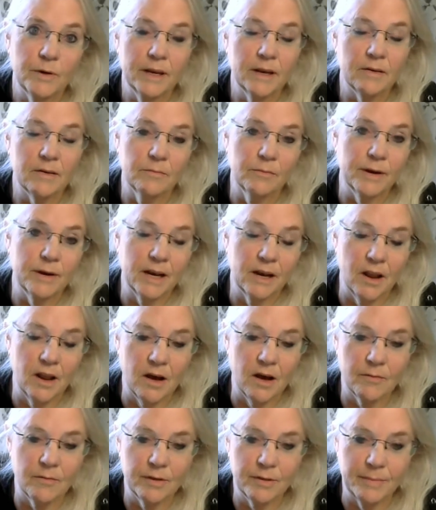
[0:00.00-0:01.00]
read read
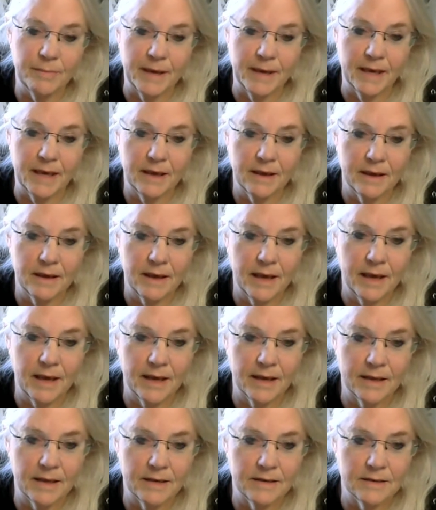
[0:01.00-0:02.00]
along with me
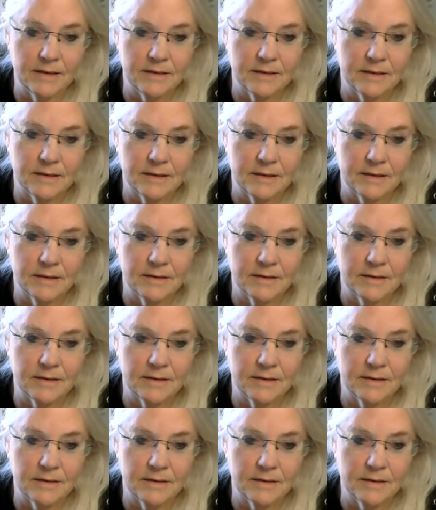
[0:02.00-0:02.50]
and